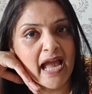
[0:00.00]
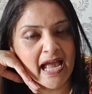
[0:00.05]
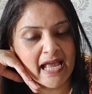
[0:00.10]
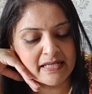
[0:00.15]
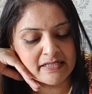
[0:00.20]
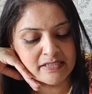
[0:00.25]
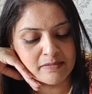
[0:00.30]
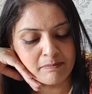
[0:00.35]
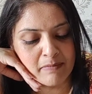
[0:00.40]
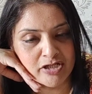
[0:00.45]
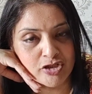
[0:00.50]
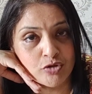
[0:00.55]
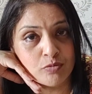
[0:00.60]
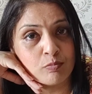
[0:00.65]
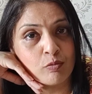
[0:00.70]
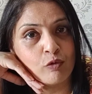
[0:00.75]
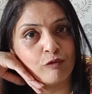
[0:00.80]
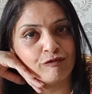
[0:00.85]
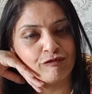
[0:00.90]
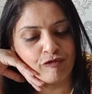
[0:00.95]
as the
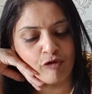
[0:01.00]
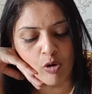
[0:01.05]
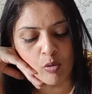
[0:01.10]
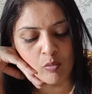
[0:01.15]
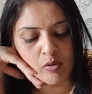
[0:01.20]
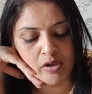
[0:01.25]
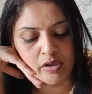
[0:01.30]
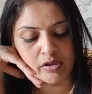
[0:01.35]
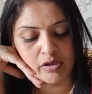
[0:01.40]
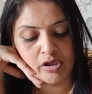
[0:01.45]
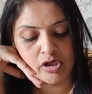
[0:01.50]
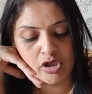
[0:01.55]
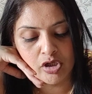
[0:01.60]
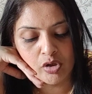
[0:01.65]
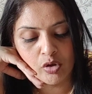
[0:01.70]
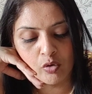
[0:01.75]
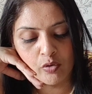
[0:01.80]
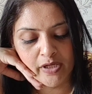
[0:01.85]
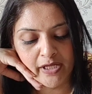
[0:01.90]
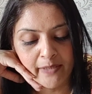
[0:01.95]
months move forward.
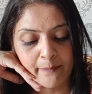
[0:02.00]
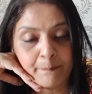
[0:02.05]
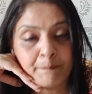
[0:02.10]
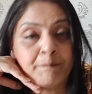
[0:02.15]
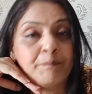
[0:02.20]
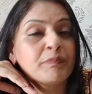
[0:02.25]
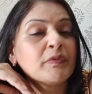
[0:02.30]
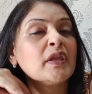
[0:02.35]
Okay.